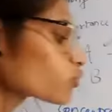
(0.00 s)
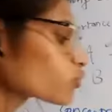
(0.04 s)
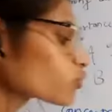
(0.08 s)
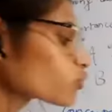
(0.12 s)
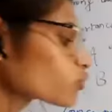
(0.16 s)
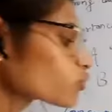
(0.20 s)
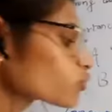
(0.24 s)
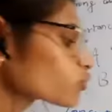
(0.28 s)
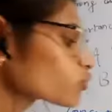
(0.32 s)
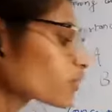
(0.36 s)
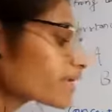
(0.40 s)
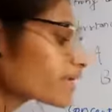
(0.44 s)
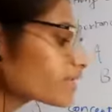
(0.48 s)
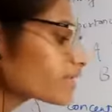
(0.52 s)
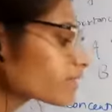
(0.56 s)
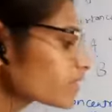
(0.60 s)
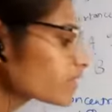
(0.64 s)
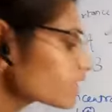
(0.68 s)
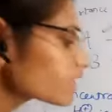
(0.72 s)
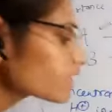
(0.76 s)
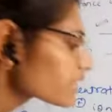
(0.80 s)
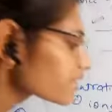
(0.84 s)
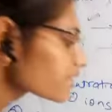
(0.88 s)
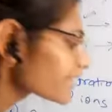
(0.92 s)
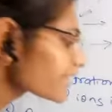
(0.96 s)
it
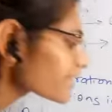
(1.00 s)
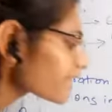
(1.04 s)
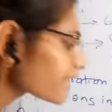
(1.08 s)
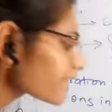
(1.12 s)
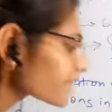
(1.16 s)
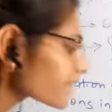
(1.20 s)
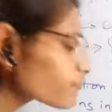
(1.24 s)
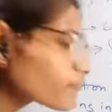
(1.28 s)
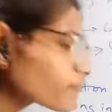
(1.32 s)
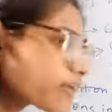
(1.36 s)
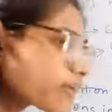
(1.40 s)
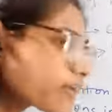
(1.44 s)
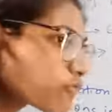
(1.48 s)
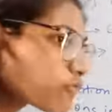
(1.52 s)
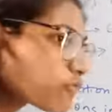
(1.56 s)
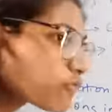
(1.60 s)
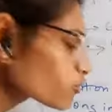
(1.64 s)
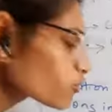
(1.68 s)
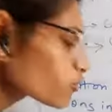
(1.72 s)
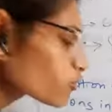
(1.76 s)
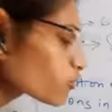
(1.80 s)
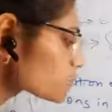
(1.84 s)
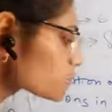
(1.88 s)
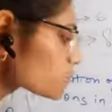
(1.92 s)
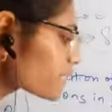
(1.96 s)
that if it would
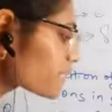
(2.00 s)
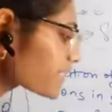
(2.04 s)
split